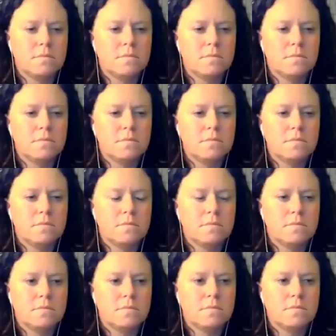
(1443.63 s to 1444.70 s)

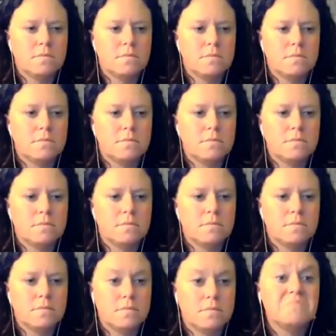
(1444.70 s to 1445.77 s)

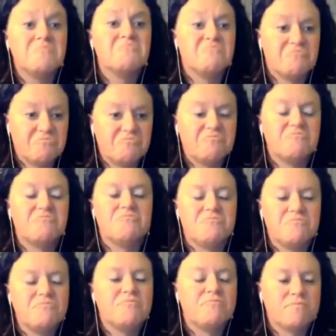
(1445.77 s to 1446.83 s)

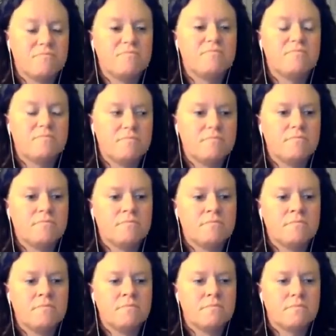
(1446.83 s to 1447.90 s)

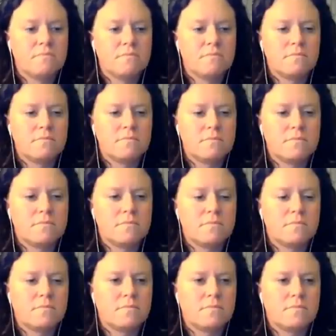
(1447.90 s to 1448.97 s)

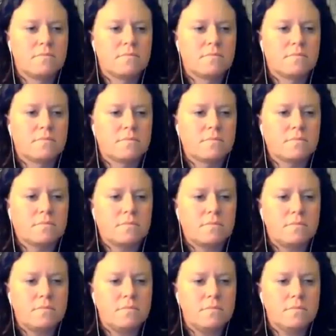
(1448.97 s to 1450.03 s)

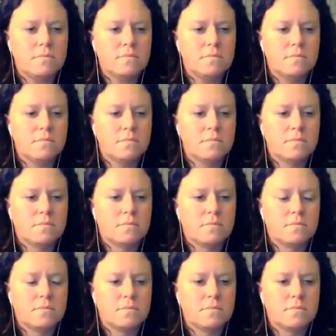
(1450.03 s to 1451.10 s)

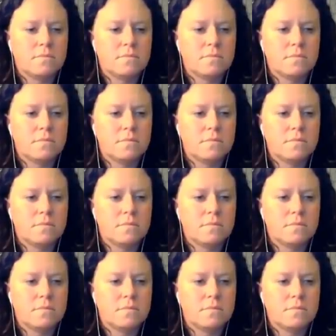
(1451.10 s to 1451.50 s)
[no speech]